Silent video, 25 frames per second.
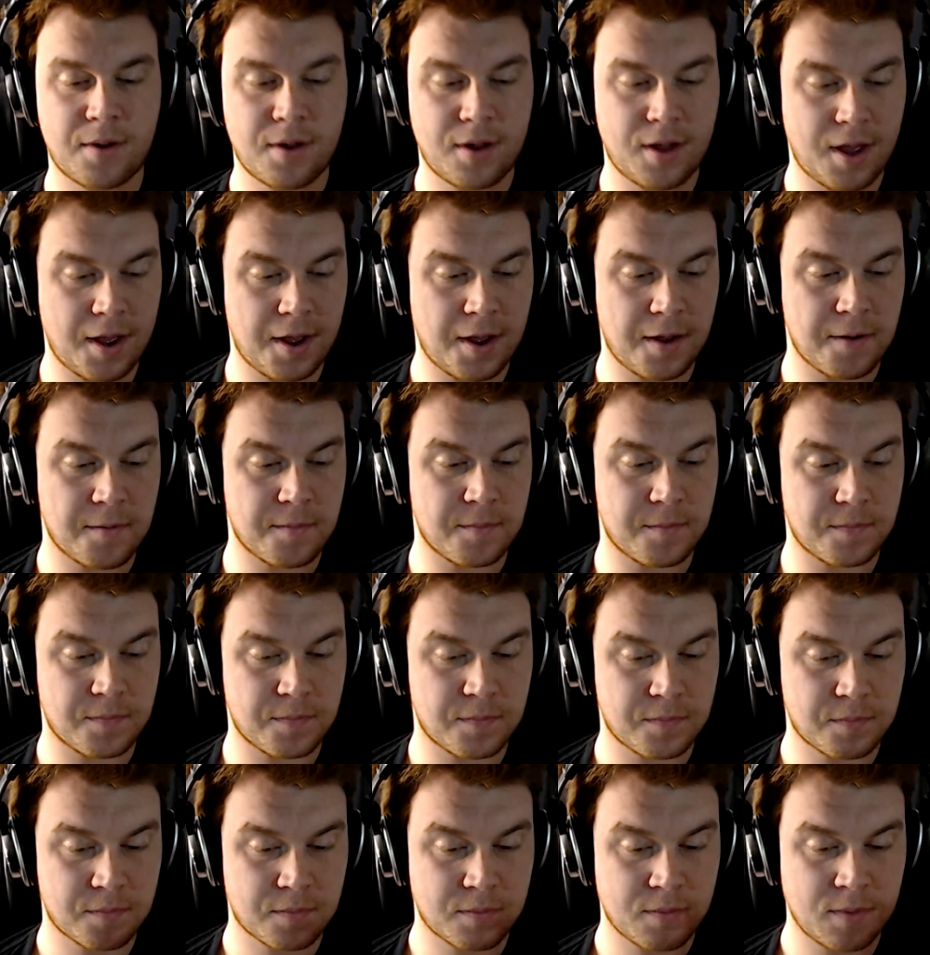
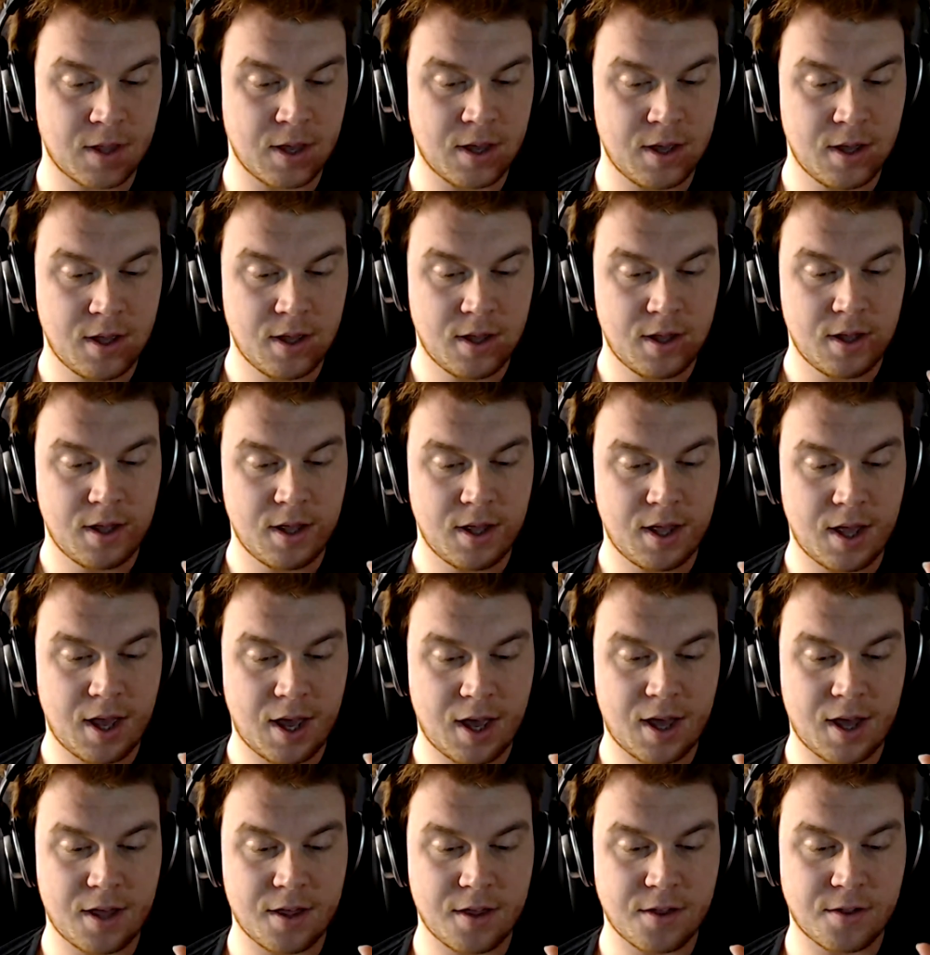It
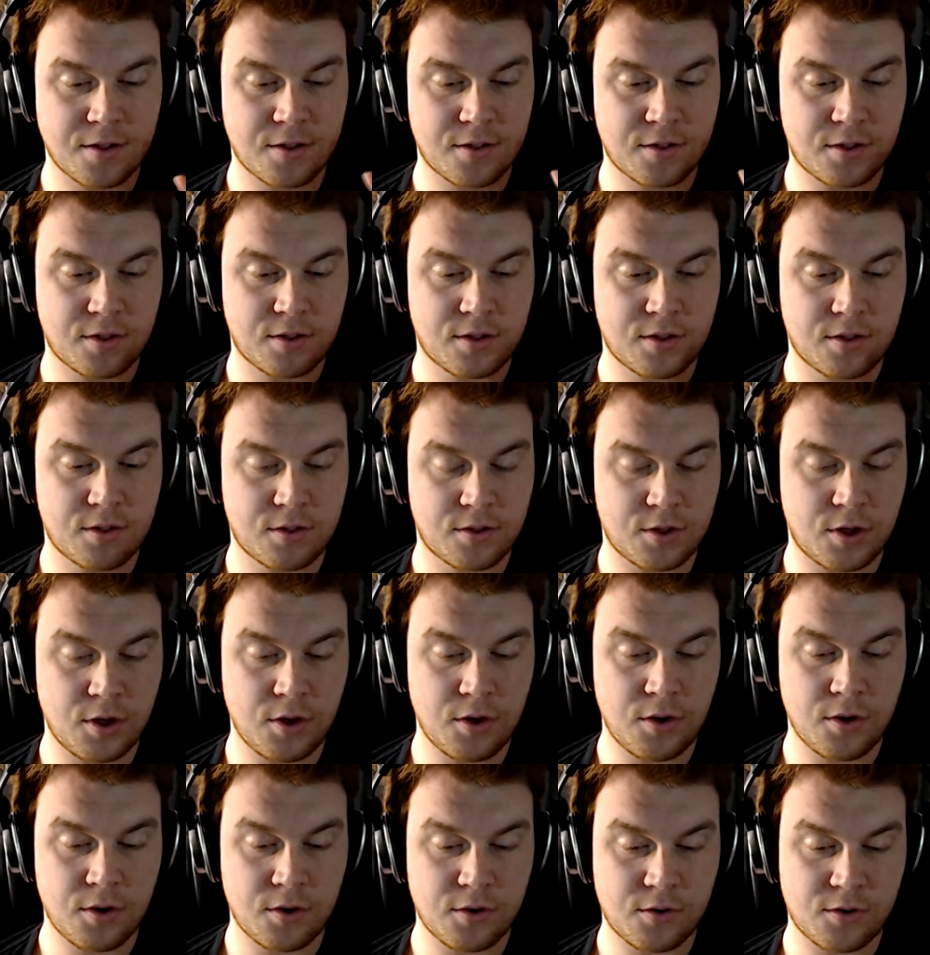has
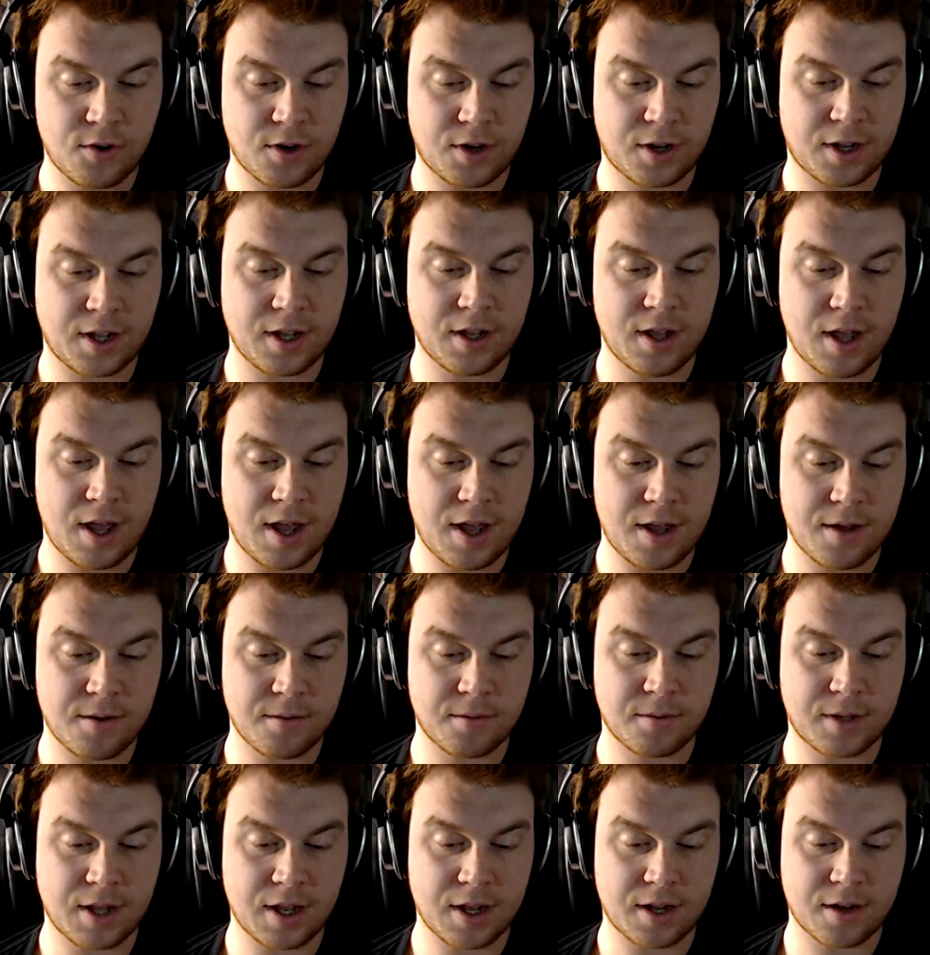200
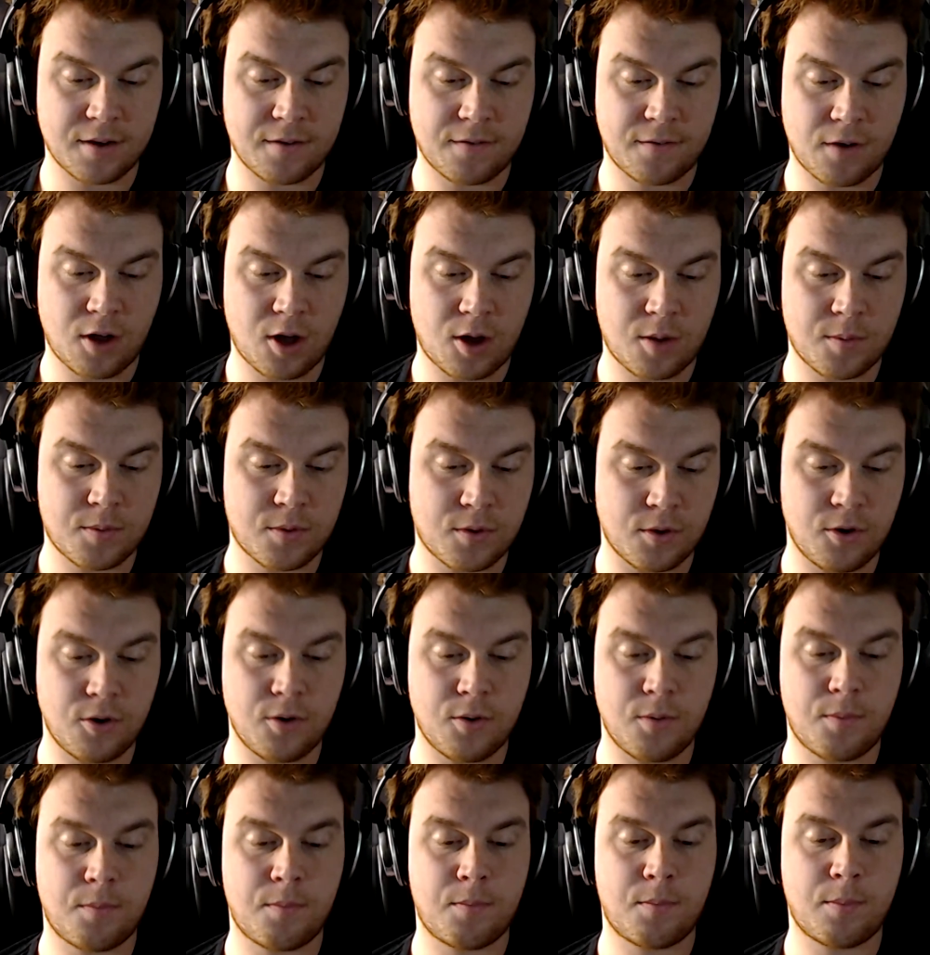gigaflops
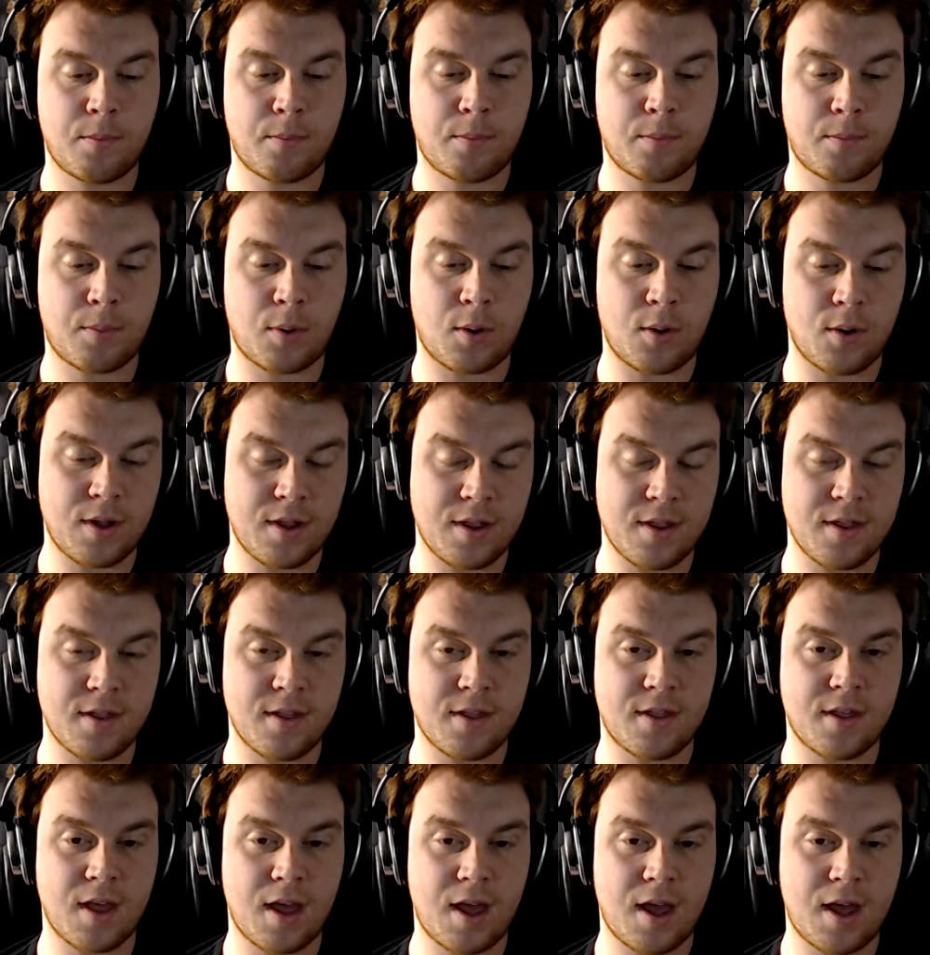or
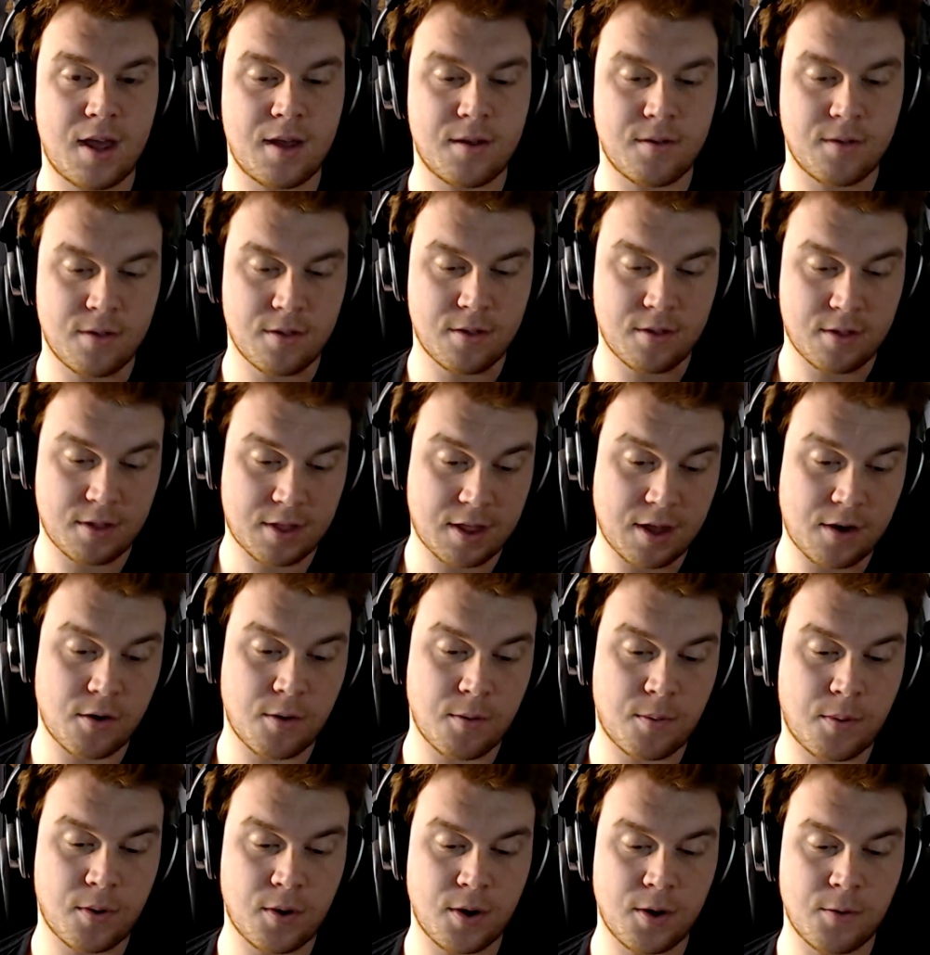
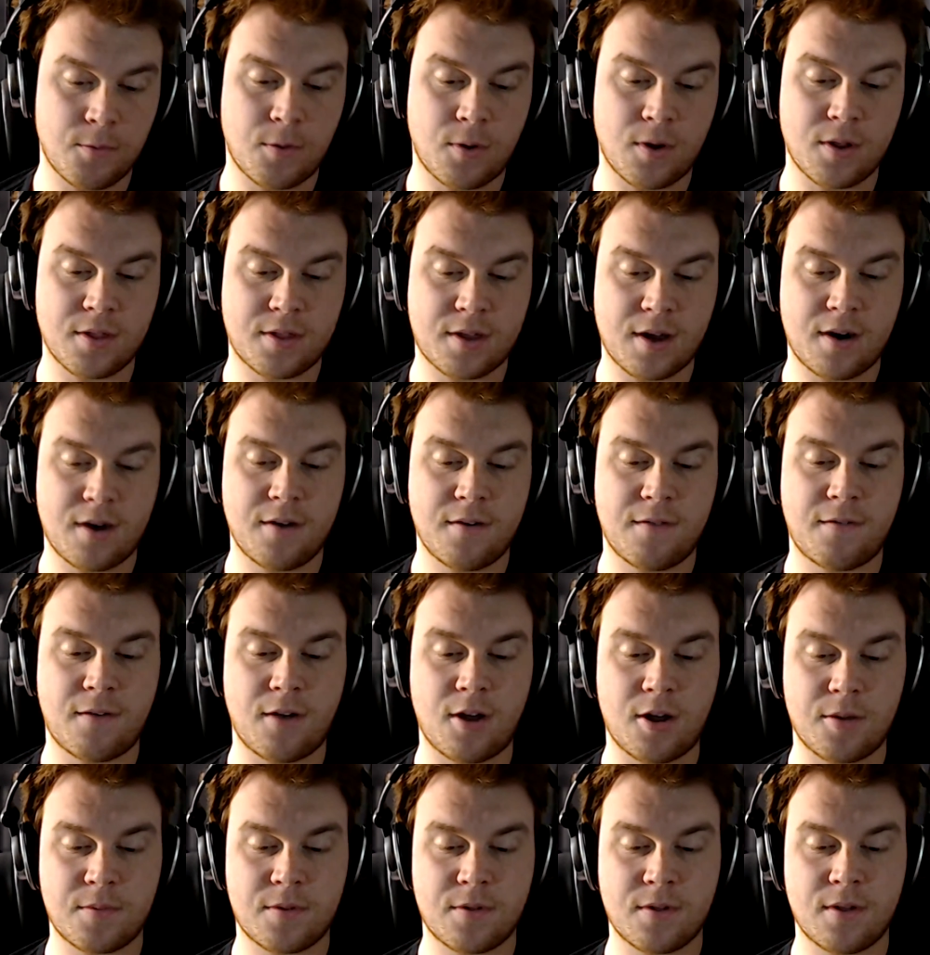0.1
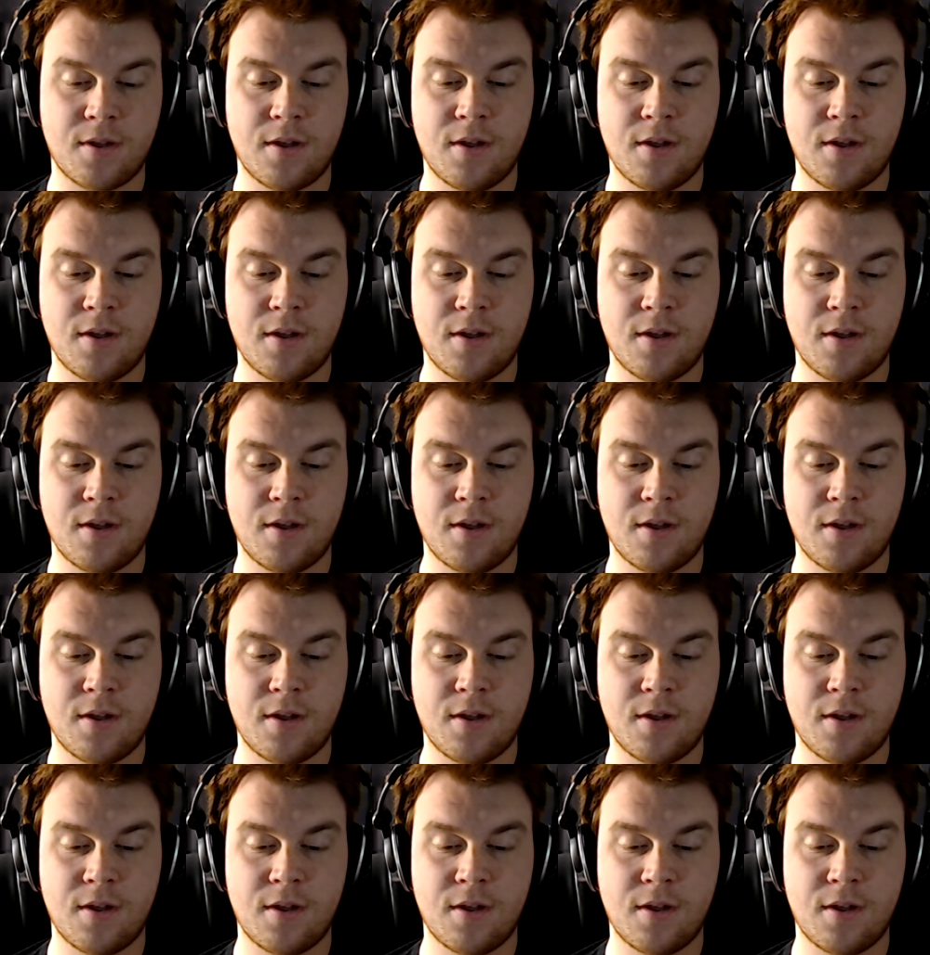teraflops